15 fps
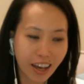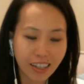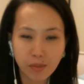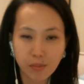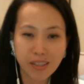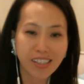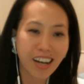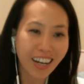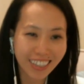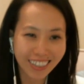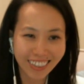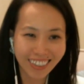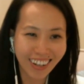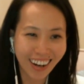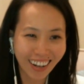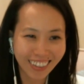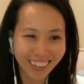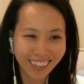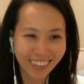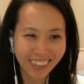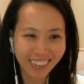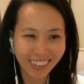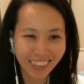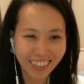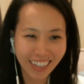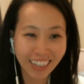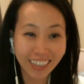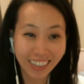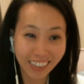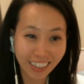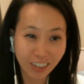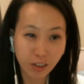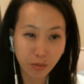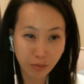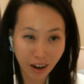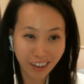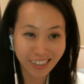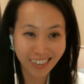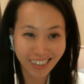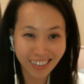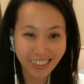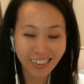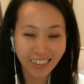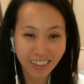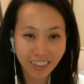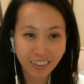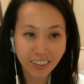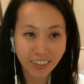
expedited uh, the, the data collection process.